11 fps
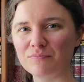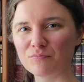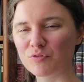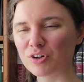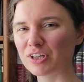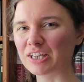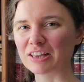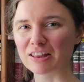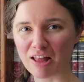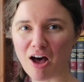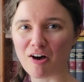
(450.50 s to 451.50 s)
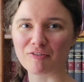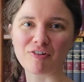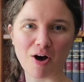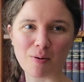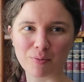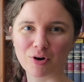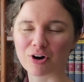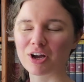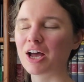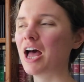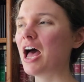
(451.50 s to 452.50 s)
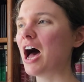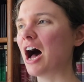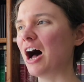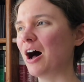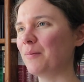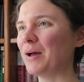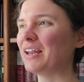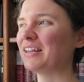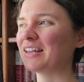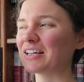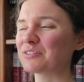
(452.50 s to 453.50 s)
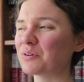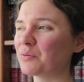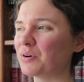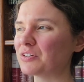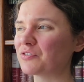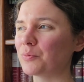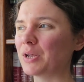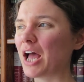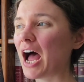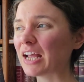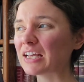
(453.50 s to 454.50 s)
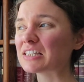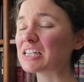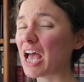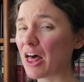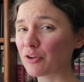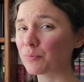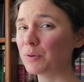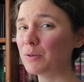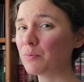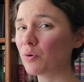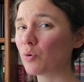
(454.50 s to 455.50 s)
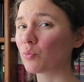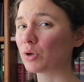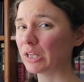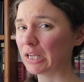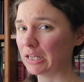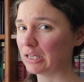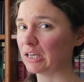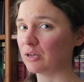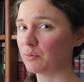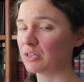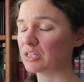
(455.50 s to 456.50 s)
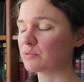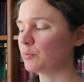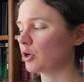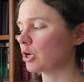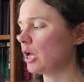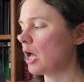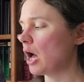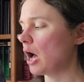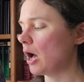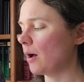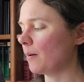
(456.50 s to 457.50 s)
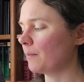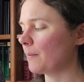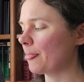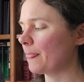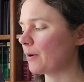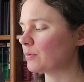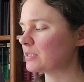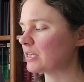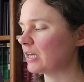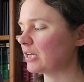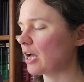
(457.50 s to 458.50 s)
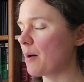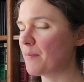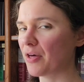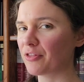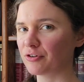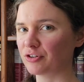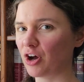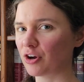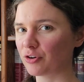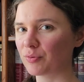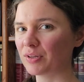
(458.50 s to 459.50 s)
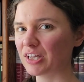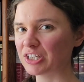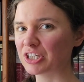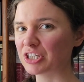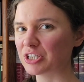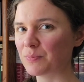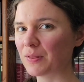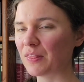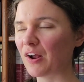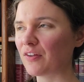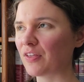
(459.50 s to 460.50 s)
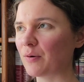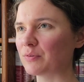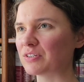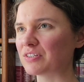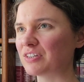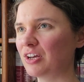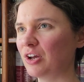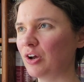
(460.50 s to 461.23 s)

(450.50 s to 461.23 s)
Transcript: really love a book um, and that's what it was for me. I can see other people really clicking with this book. Um, there was like a mother daughter relationship in there that was